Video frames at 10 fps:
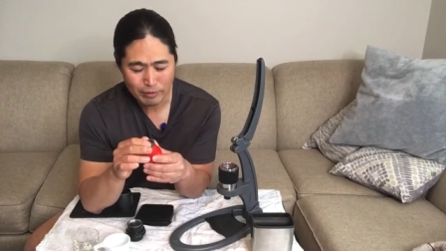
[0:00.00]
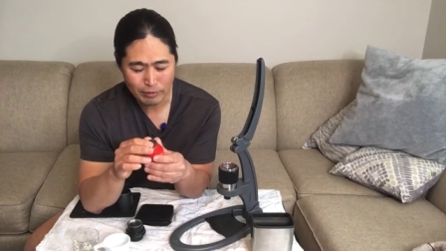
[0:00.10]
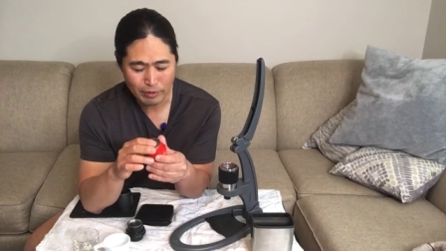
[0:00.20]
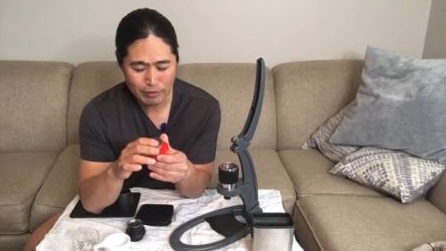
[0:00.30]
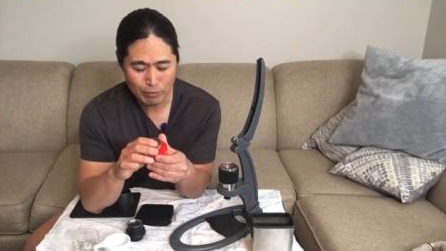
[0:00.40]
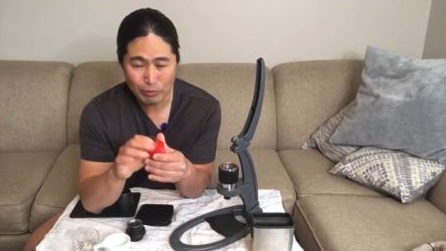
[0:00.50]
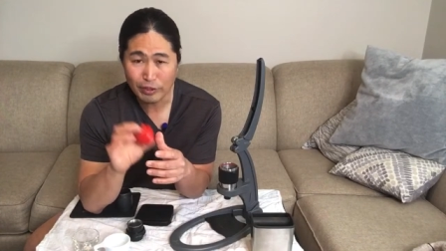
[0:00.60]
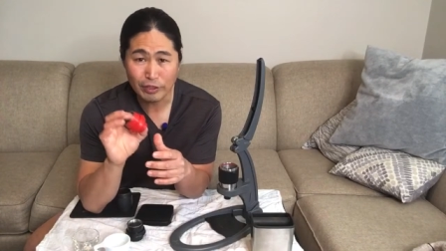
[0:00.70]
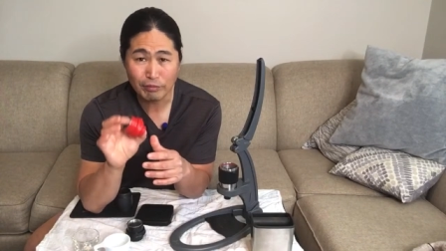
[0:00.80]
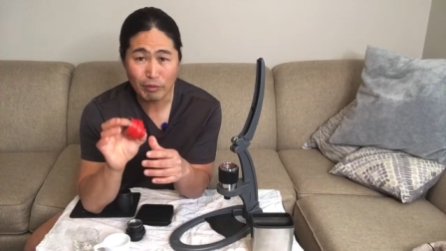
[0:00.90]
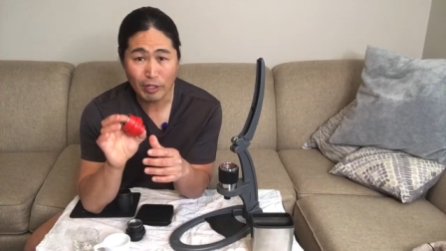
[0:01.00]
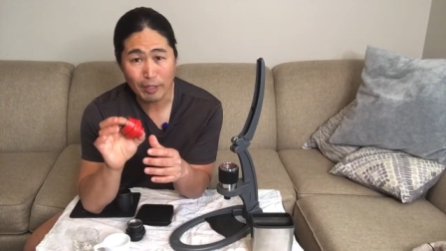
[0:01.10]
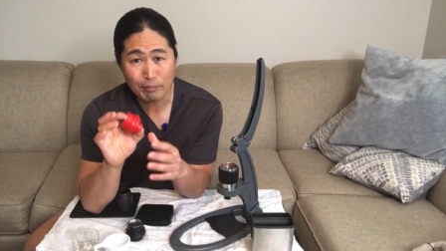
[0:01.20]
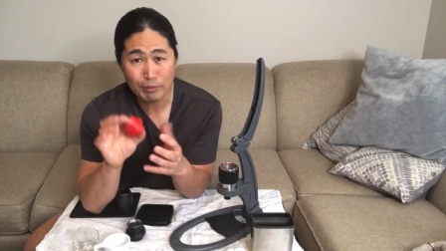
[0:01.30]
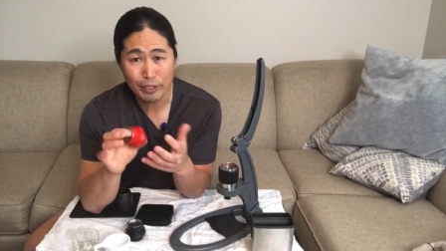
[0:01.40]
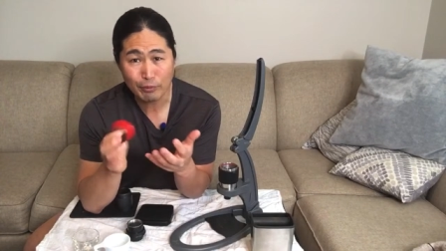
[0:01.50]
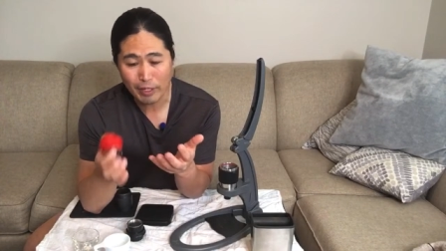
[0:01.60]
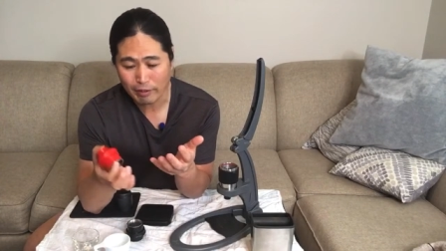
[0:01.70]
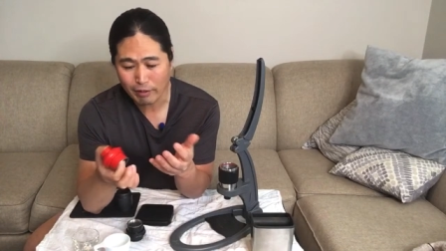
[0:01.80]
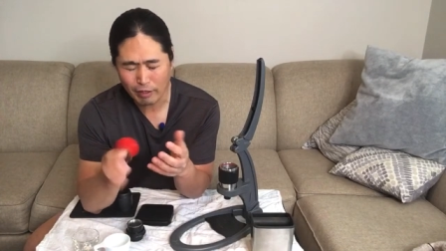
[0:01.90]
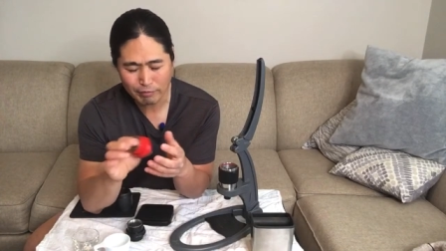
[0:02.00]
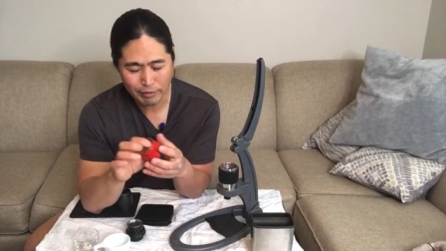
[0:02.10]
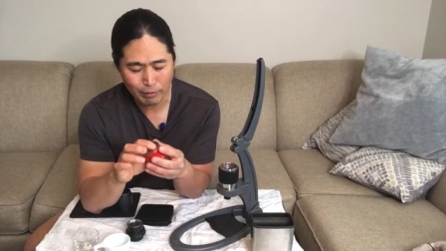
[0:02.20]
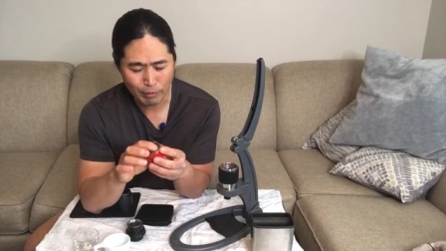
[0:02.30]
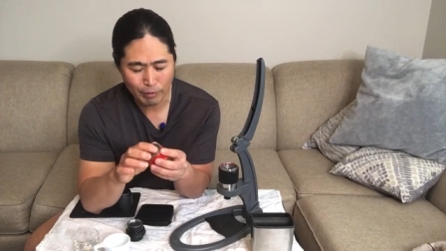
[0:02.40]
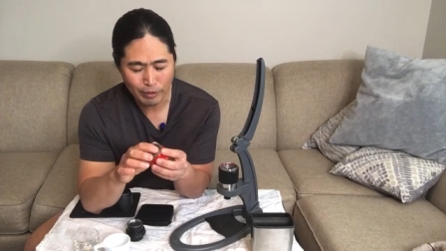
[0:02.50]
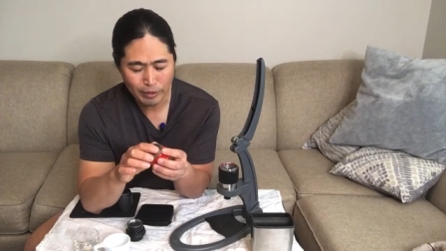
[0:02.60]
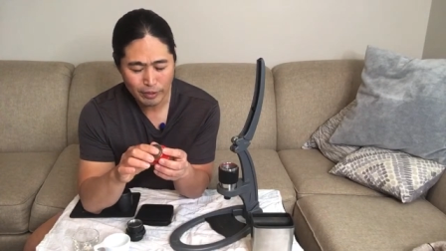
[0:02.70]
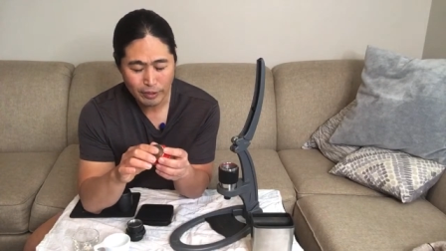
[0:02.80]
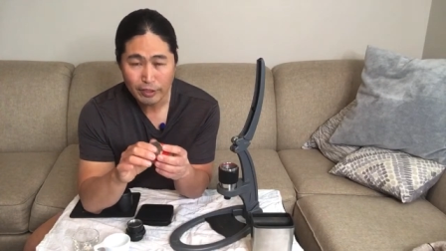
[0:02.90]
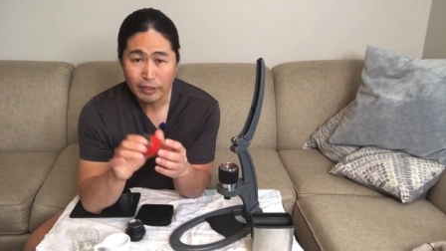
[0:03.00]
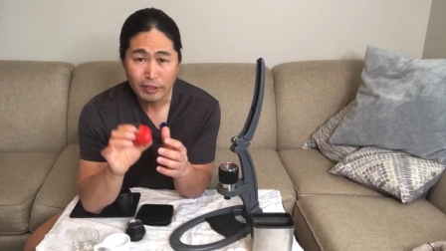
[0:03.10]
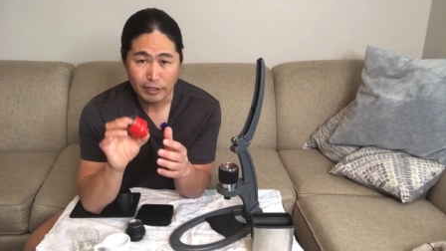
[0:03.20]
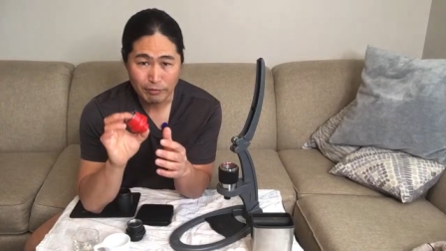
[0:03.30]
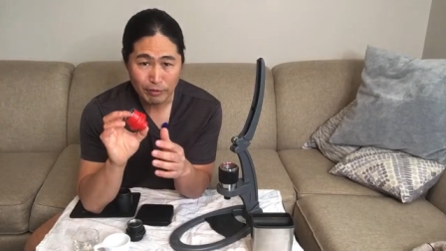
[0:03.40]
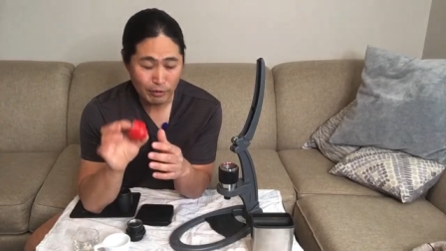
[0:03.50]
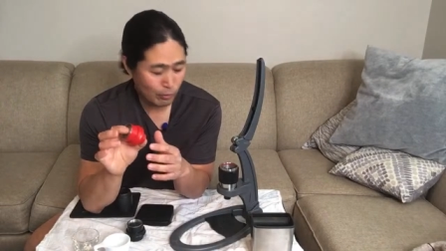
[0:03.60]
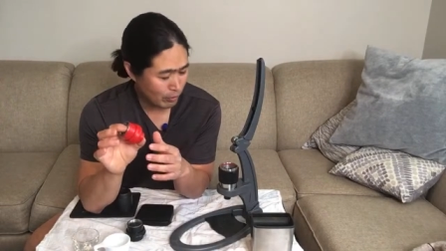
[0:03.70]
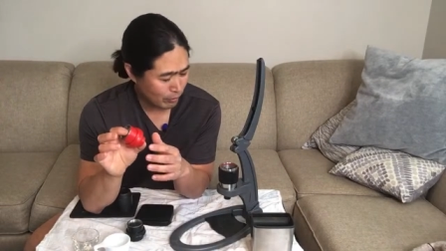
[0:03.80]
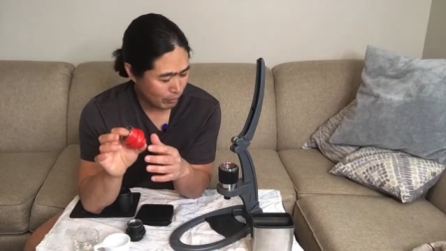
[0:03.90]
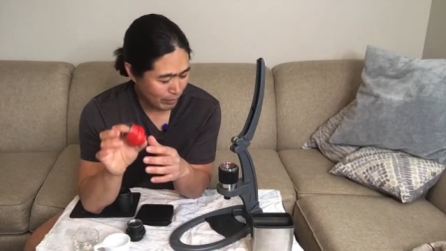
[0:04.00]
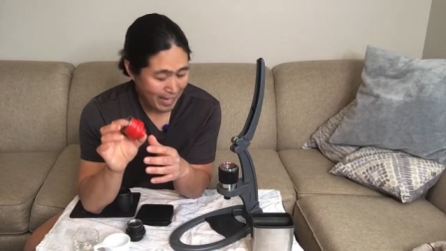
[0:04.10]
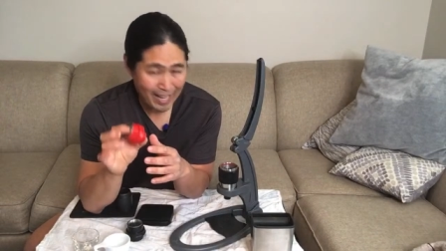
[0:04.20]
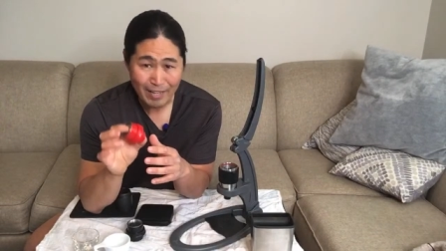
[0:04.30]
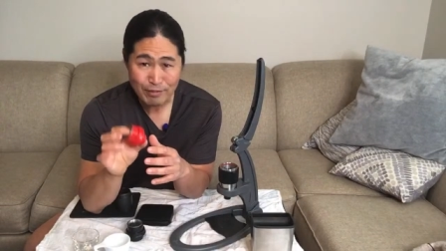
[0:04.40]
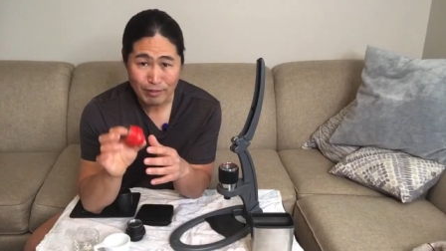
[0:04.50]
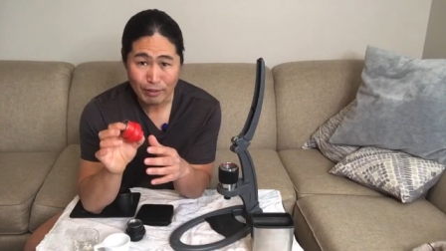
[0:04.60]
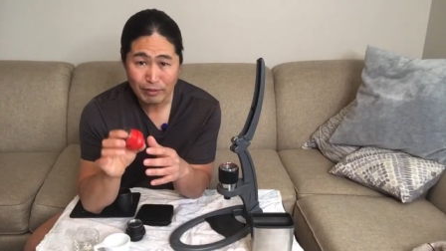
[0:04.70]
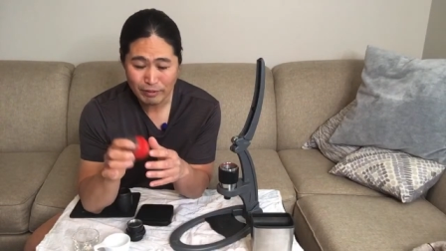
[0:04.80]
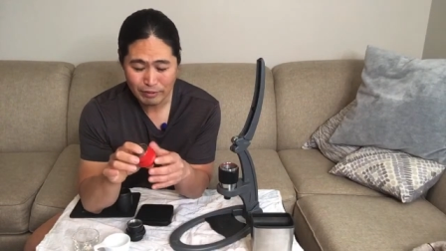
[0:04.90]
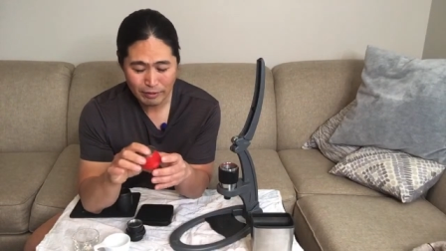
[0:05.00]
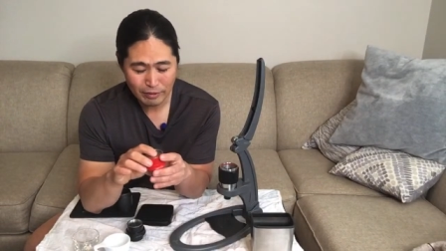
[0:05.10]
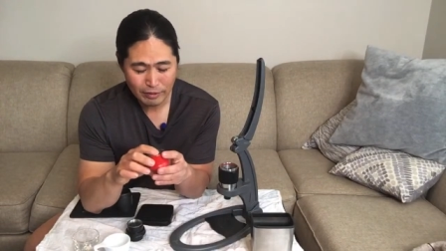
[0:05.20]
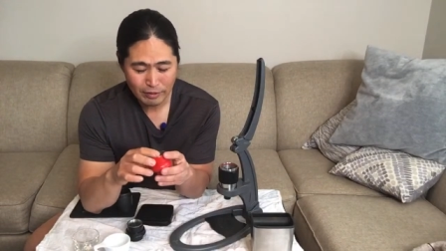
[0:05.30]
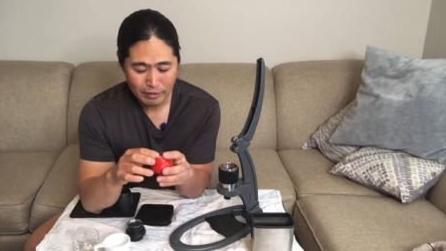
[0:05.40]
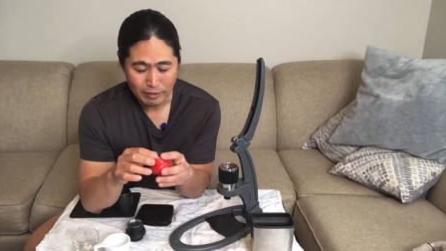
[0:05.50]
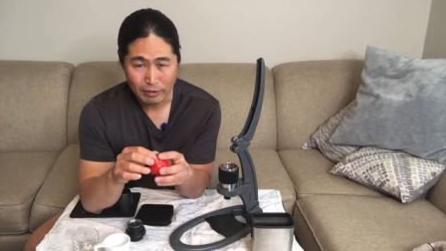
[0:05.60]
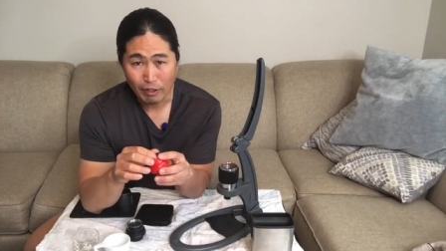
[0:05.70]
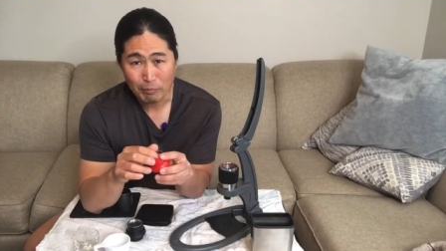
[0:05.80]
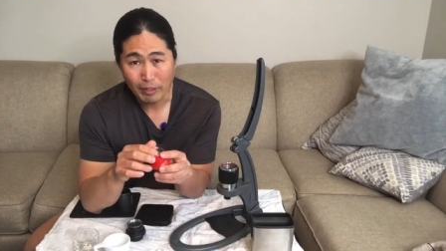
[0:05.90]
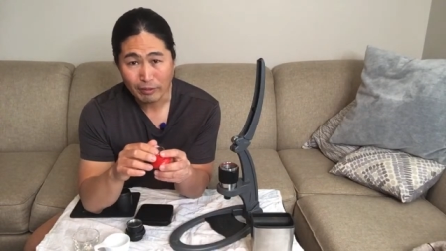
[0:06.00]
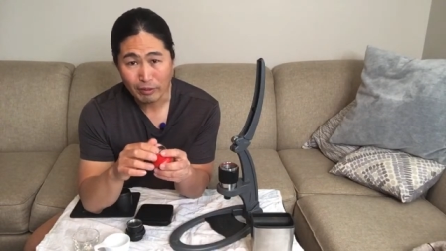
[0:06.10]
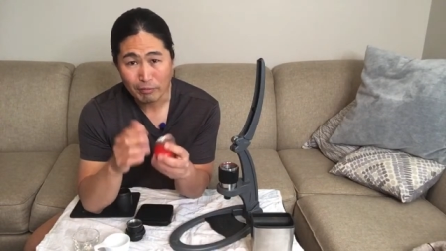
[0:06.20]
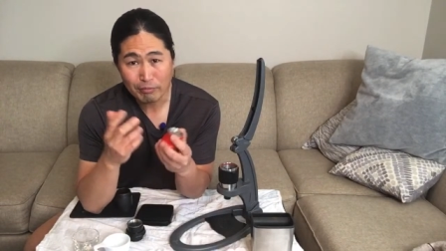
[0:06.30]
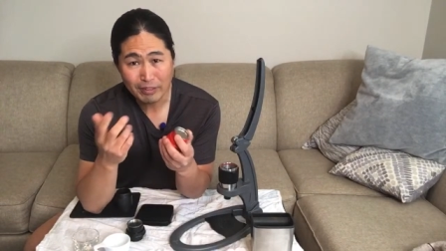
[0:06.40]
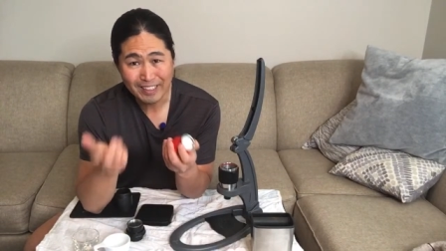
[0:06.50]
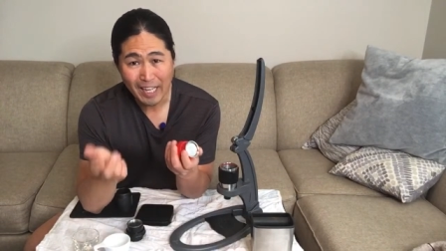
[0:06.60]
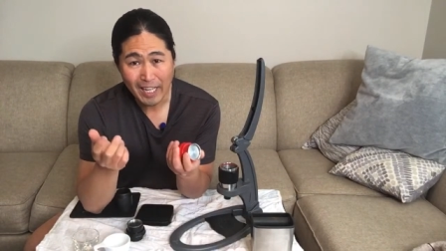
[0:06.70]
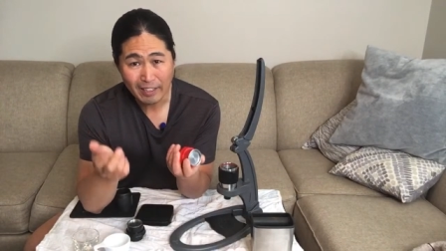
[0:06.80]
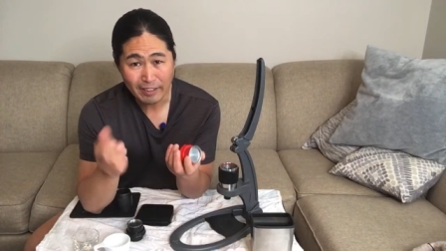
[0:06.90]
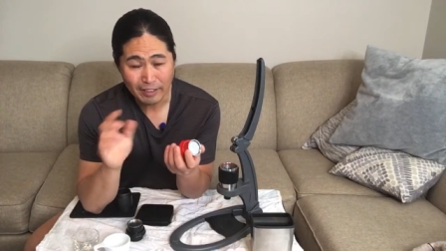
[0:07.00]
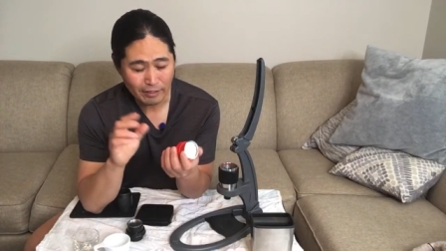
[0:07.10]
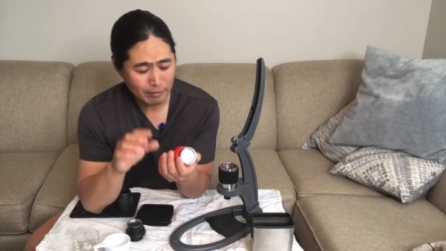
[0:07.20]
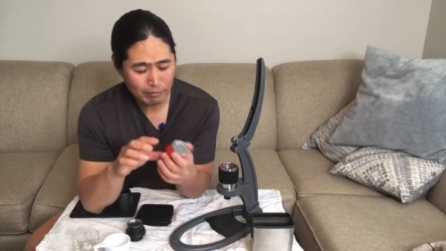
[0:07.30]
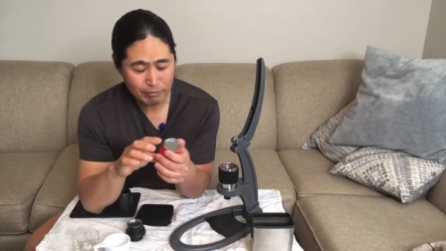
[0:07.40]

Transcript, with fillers: So this is really good for like pre-grind coffee, or if you don't want to do hassle, you know, about the dialing in